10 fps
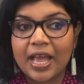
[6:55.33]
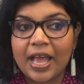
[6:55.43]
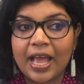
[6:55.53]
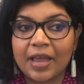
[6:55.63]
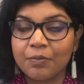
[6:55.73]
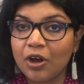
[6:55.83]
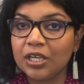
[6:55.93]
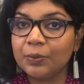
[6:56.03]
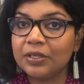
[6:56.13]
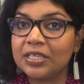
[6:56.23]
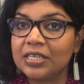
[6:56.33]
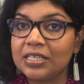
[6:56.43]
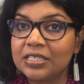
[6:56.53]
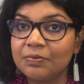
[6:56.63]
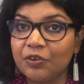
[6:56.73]
and Bollywood and
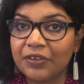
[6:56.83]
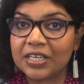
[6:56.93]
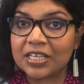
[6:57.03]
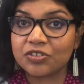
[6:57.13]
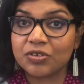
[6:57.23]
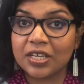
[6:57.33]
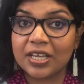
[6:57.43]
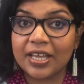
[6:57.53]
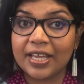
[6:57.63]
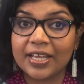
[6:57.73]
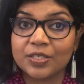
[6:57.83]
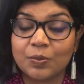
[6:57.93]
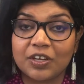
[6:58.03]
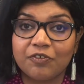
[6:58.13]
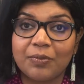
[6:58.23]
Indian movie industry is
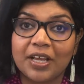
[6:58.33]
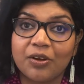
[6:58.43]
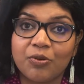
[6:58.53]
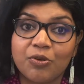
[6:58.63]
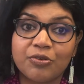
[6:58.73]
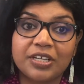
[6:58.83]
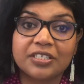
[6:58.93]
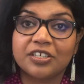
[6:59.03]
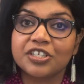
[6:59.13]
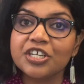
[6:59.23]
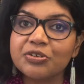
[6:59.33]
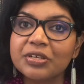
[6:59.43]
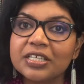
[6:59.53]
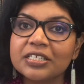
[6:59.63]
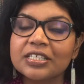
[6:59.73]
one of my core research
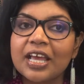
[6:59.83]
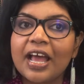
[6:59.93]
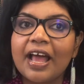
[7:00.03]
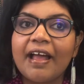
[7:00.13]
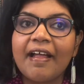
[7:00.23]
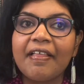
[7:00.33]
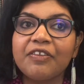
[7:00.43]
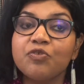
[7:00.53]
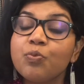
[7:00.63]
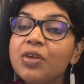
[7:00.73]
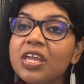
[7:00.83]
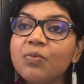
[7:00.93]
interests. And we